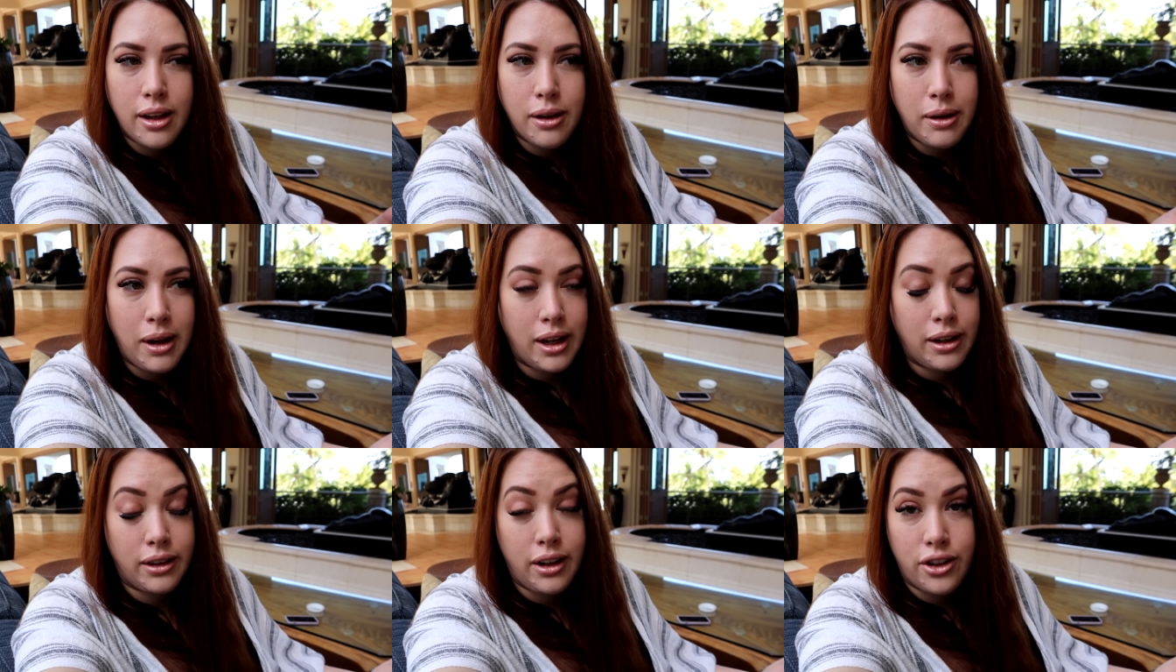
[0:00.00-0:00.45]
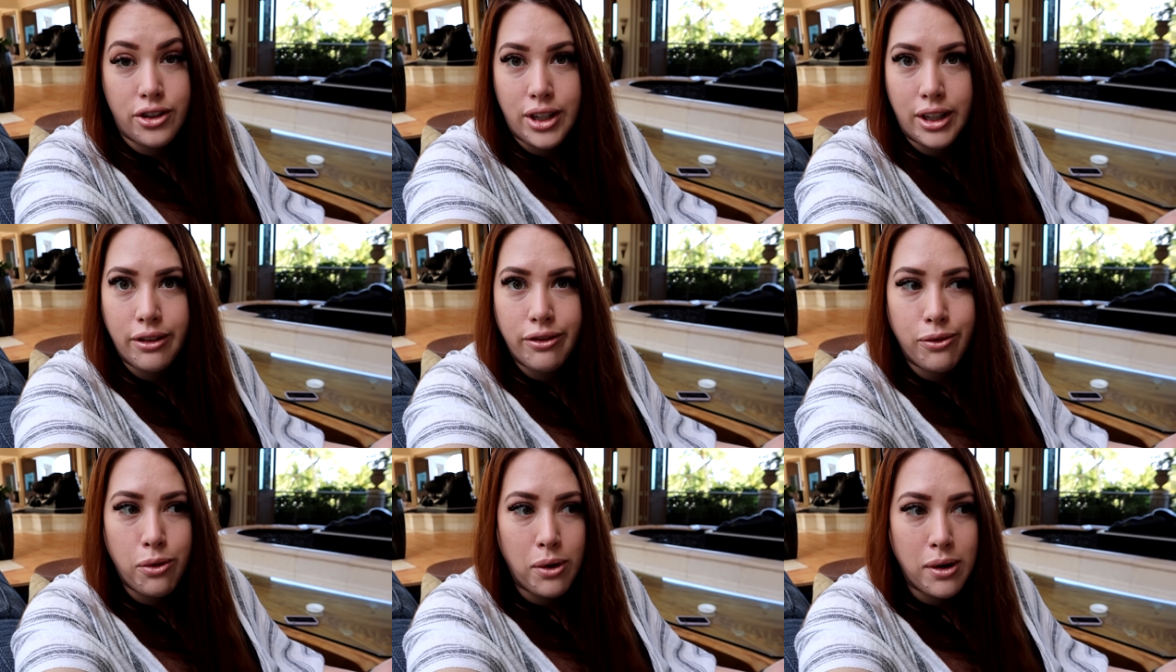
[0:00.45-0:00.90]
oh gosh,
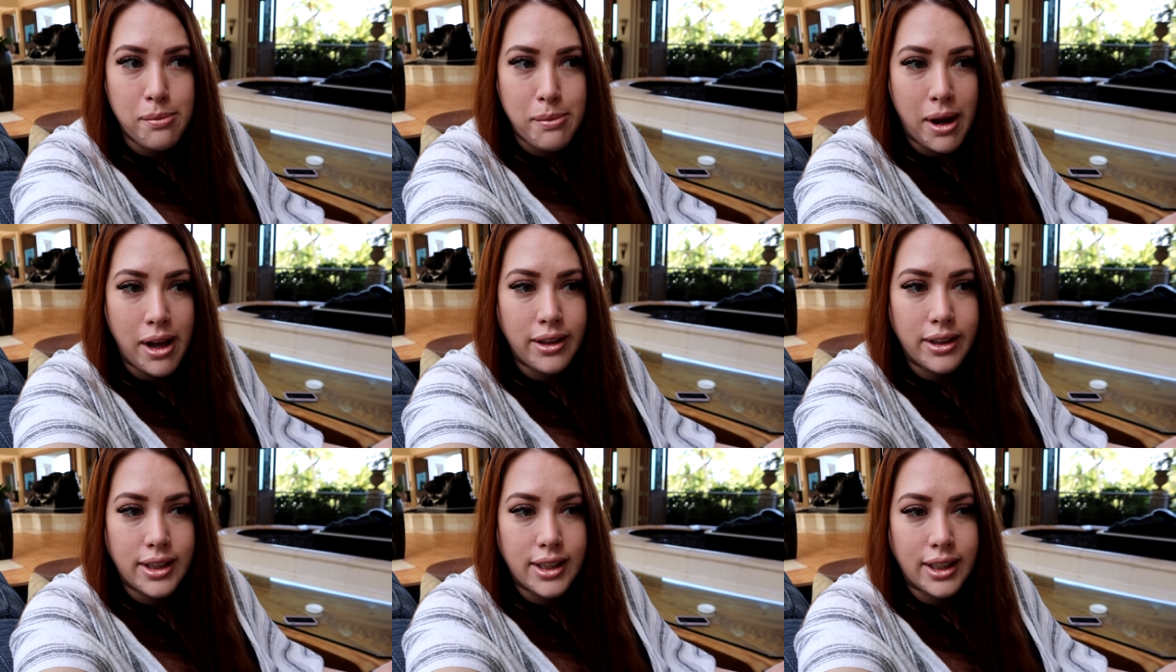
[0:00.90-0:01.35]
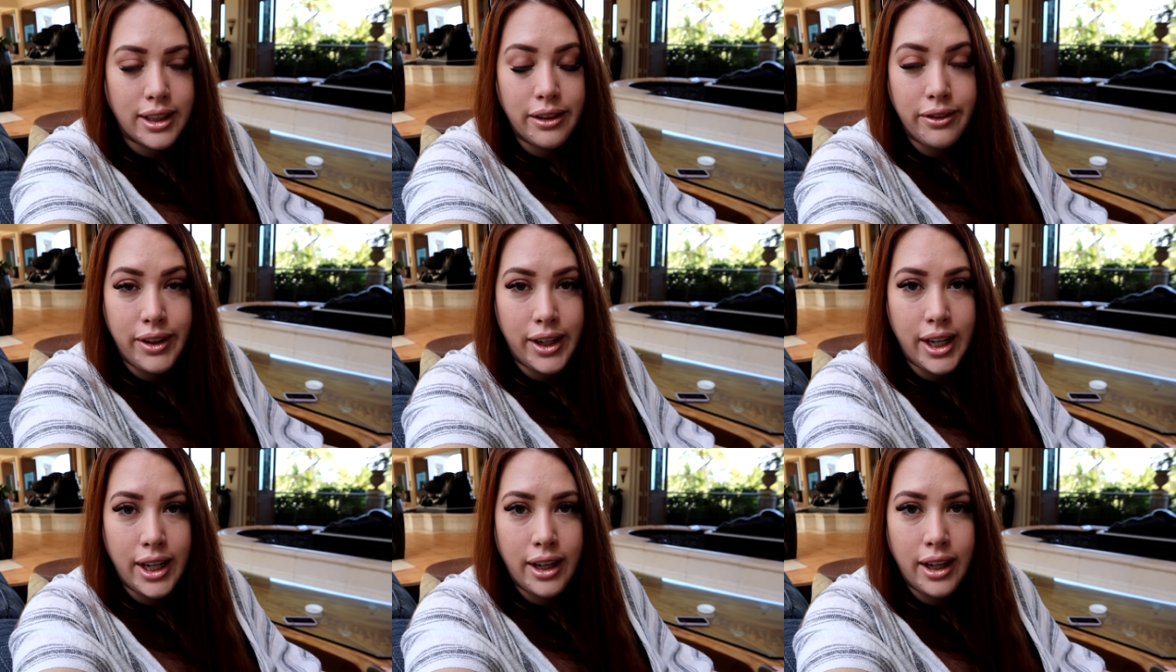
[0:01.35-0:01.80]
like four months
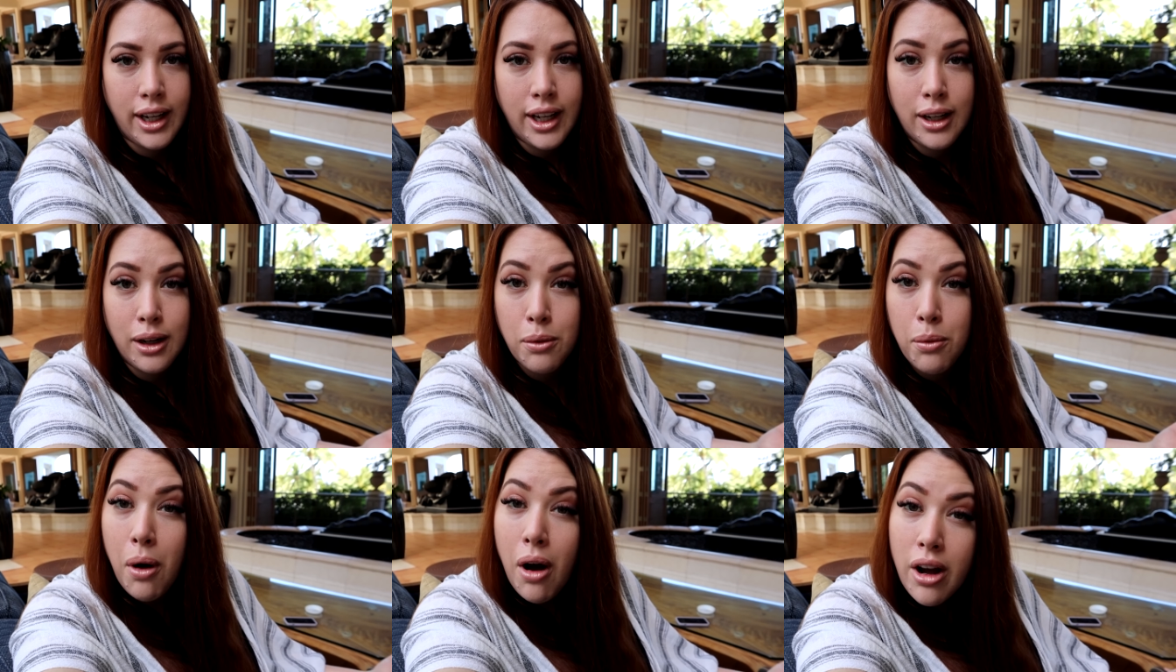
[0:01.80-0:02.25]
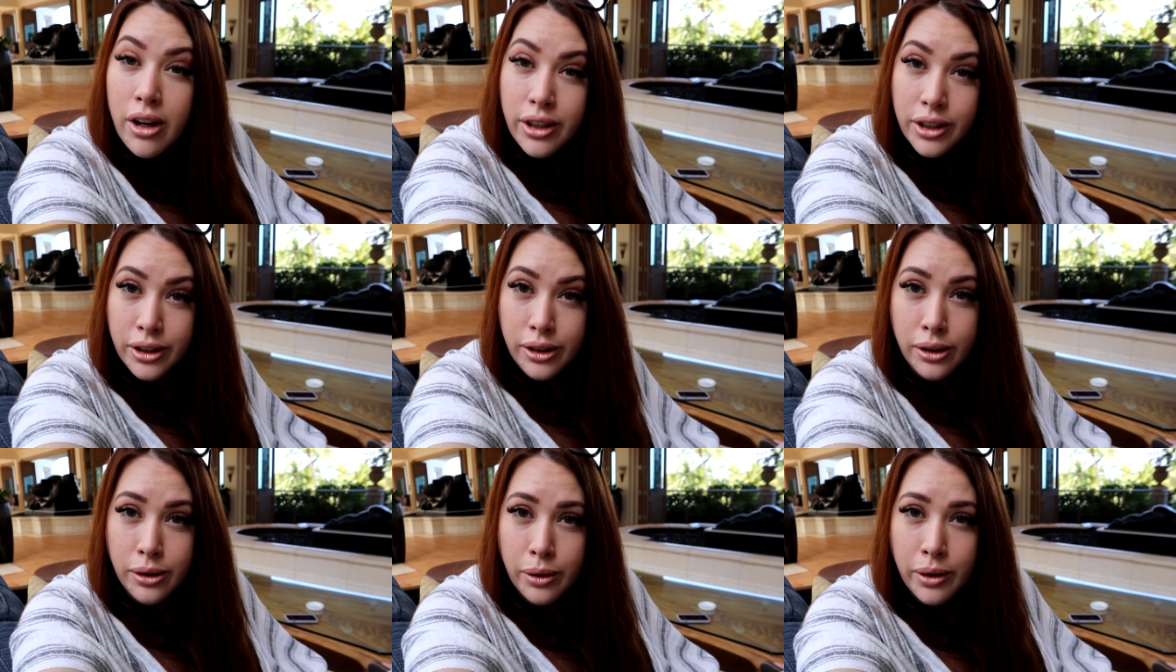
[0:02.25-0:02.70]
living in
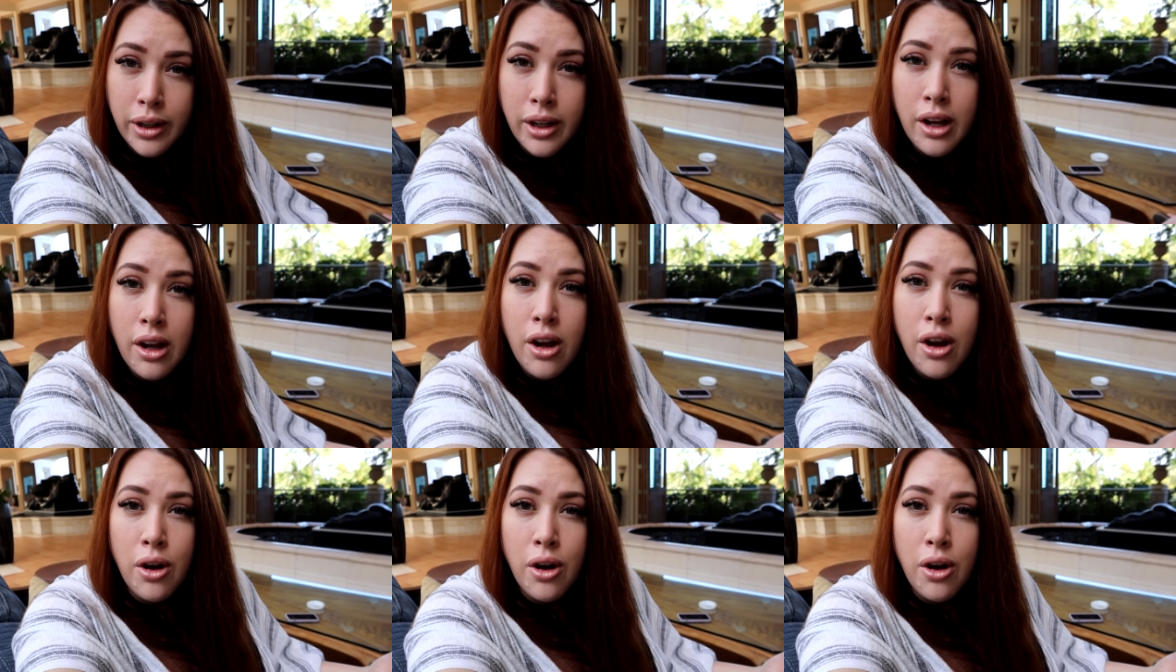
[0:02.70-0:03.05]
Oahu